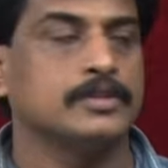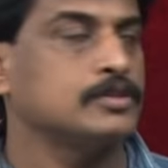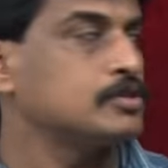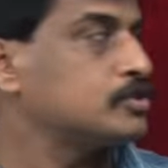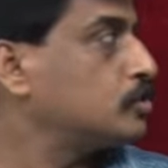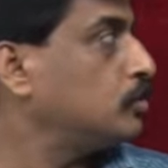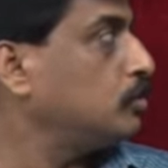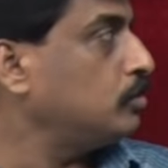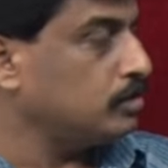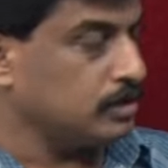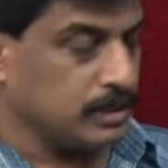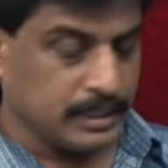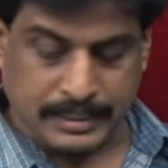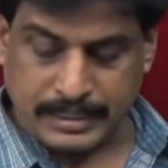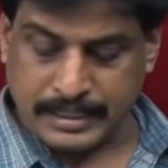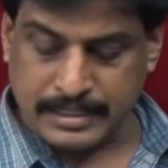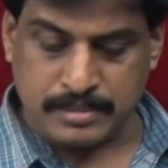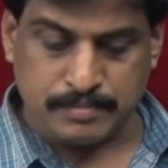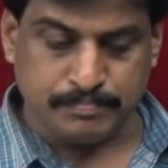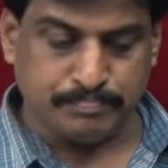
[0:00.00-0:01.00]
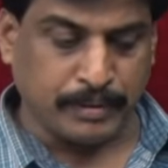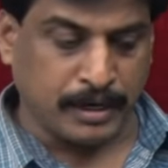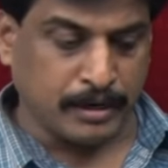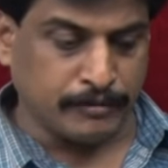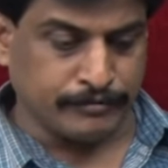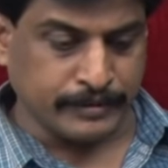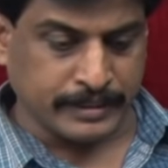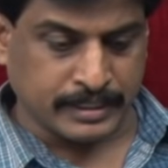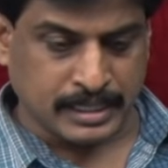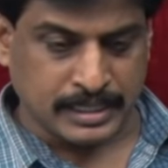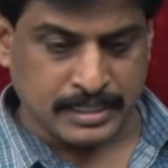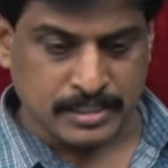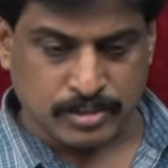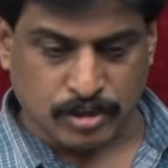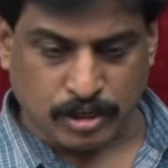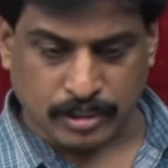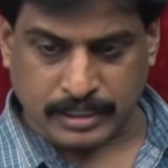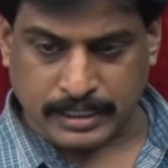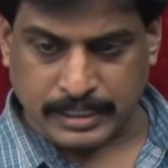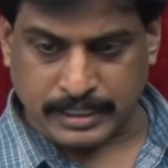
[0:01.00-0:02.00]
So, it is perfectly
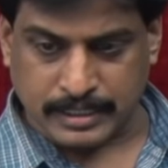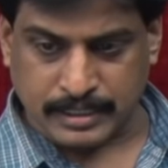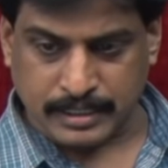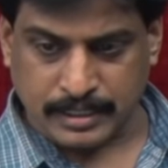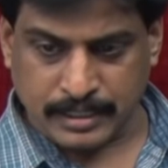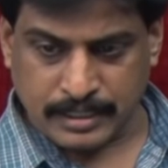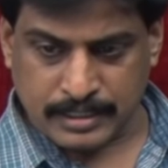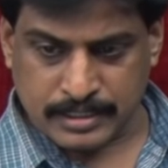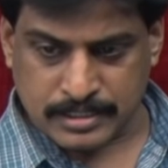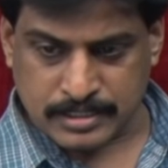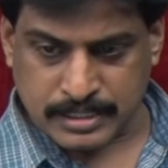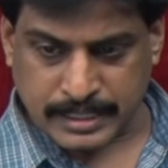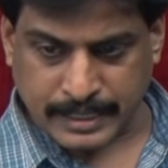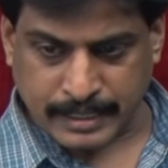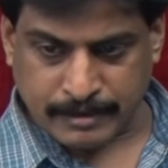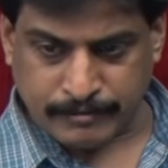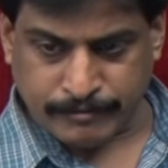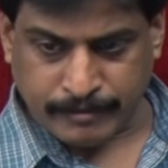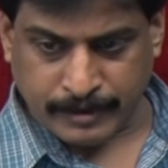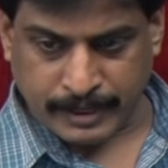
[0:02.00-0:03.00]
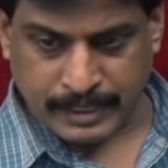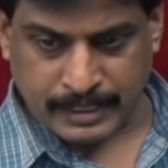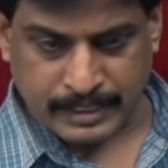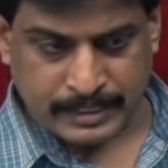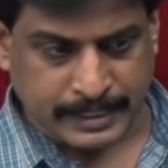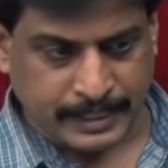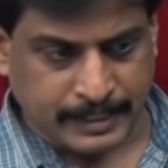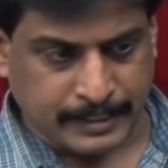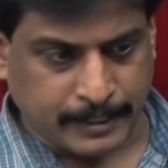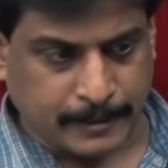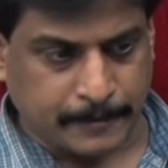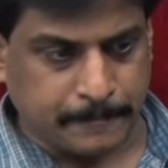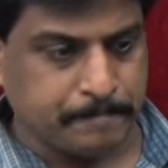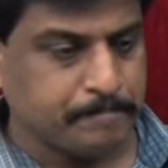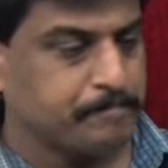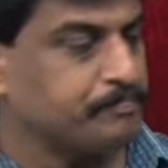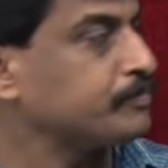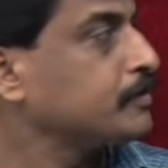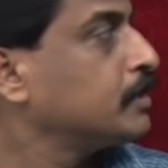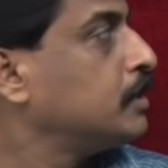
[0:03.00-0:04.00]
sorted second file data.
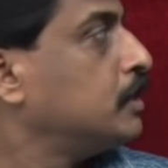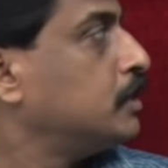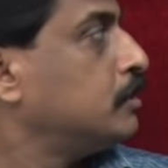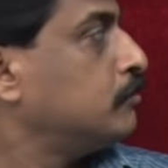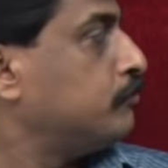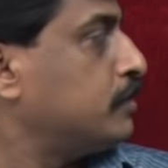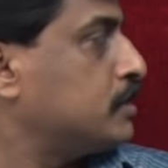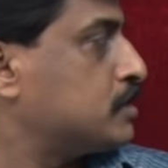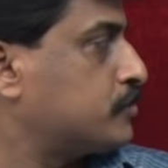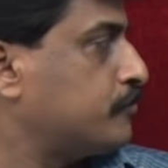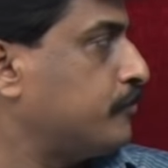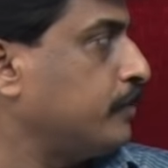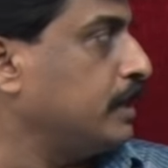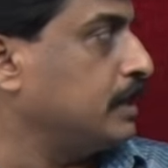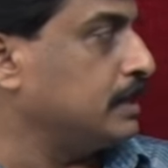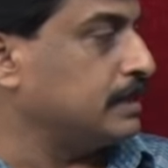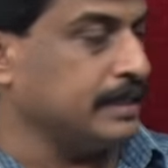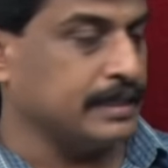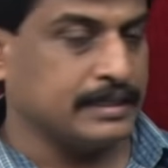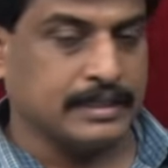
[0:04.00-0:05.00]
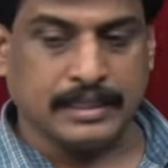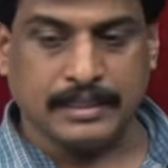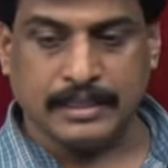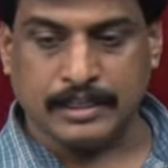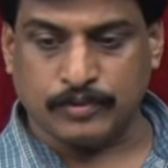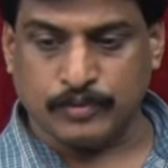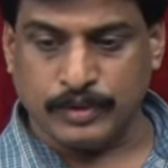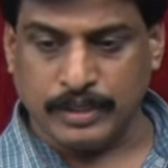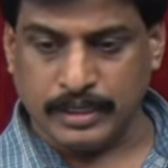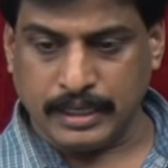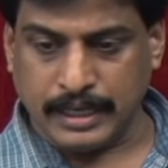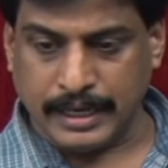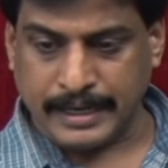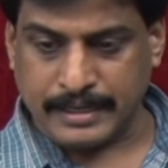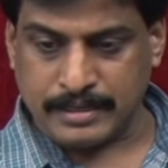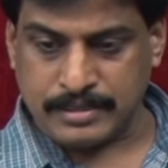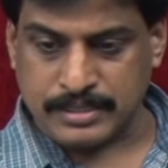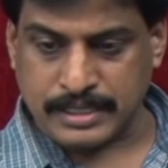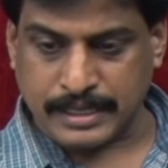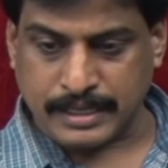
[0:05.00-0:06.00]
First file data that one,
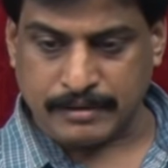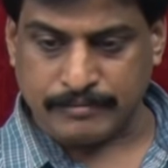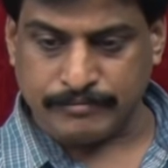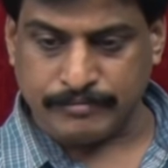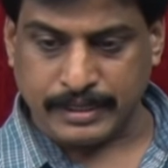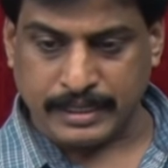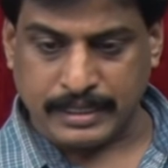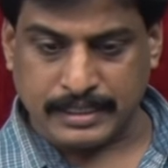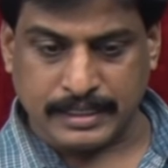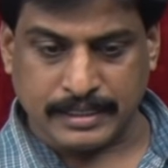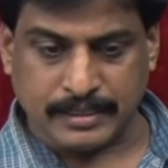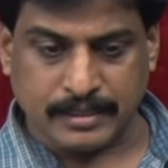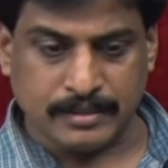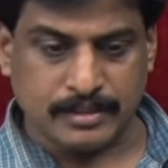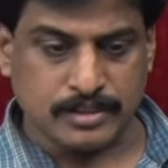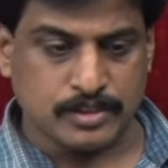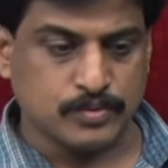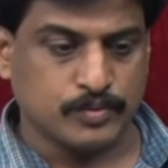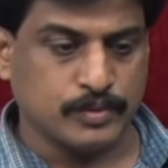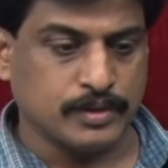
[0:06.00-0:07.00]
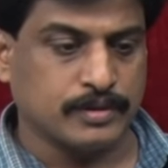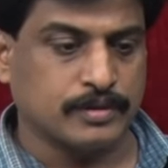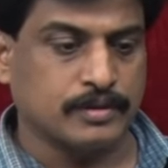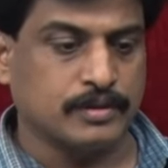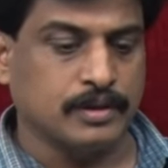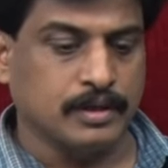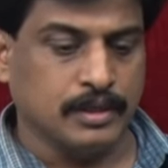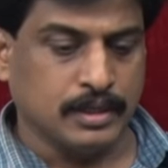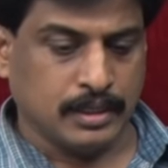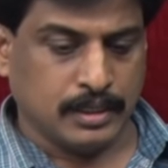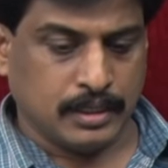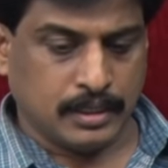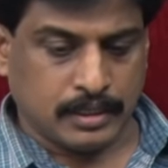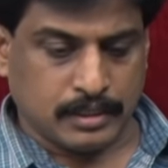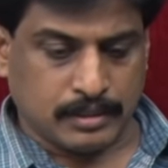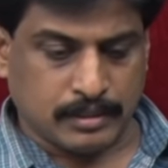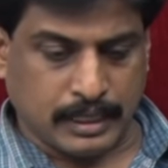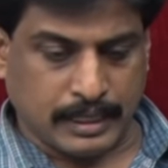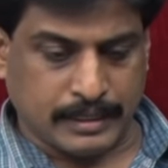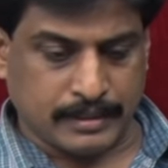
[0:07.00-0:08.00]
and second file data this one.
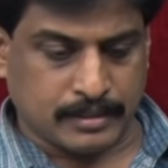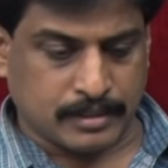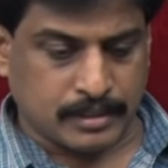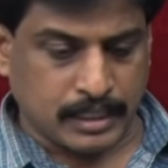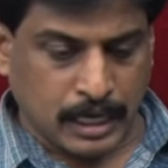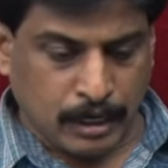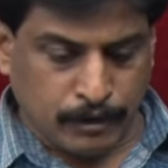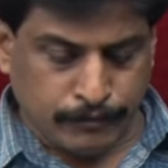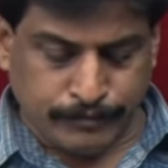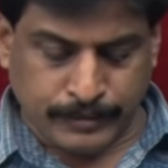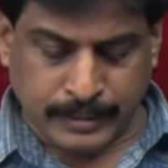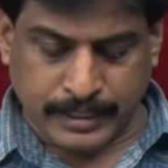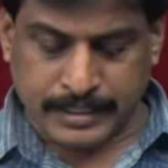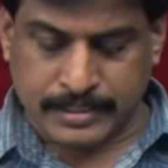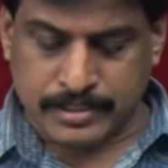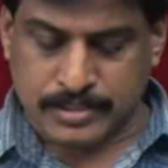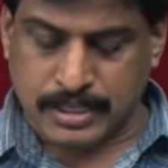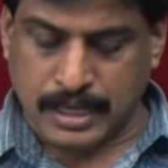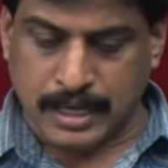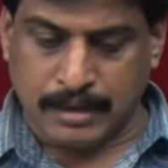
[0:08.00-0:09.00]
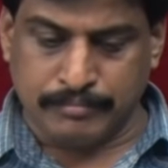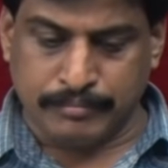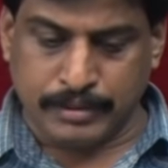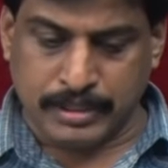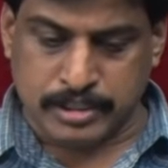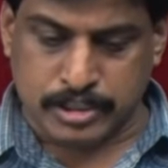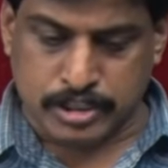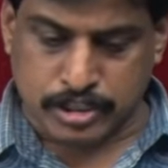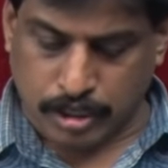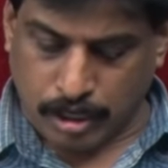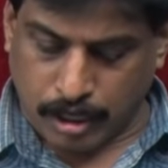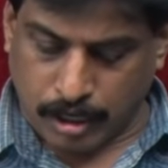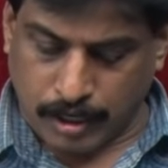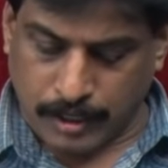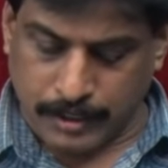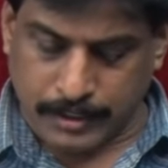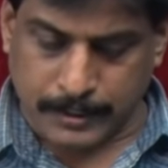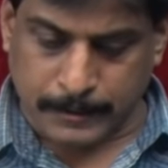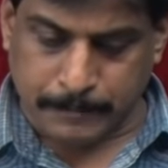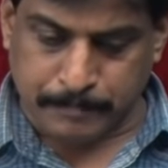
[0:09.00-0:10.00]
Right, now for example,
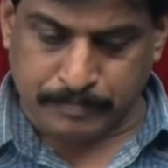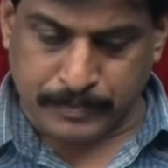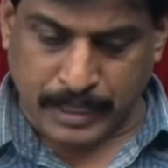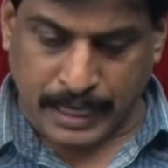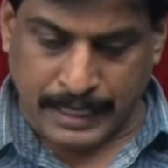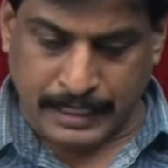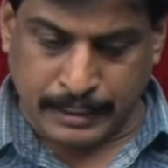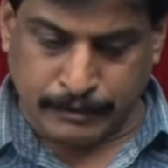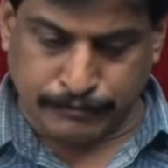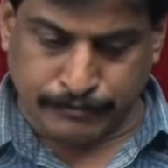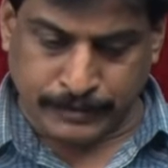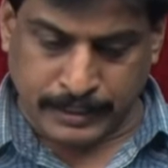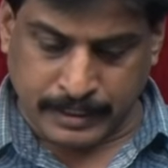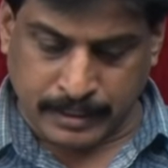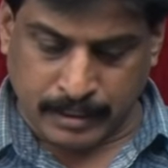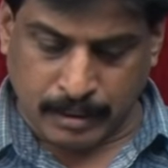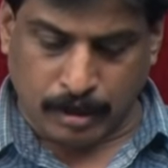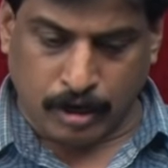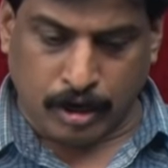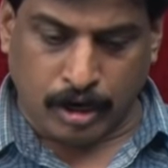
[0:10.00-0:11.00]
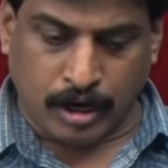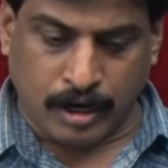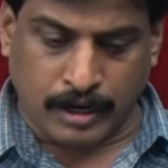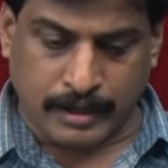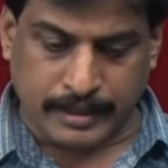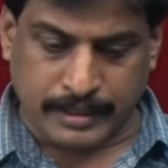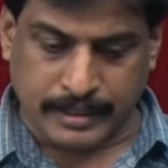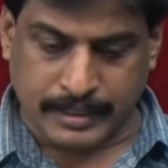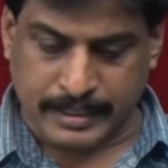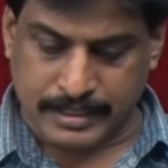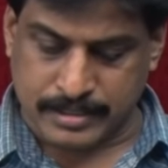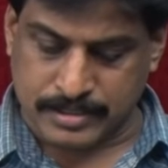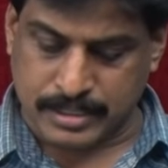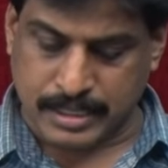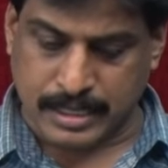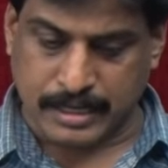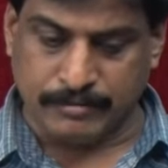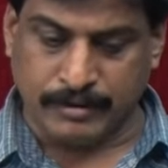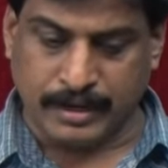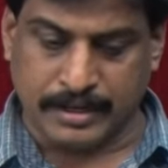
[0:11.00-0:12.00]
sort -r, yes,
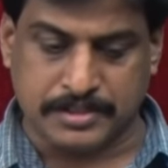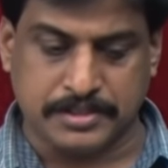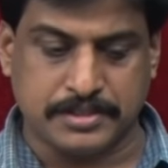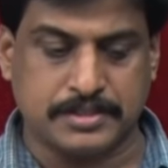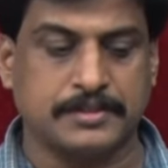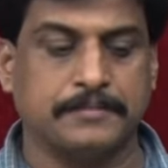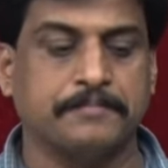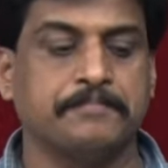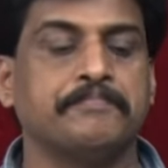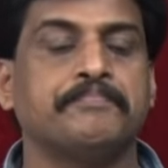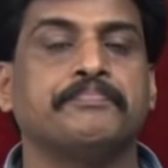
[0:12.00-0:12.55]
reverse.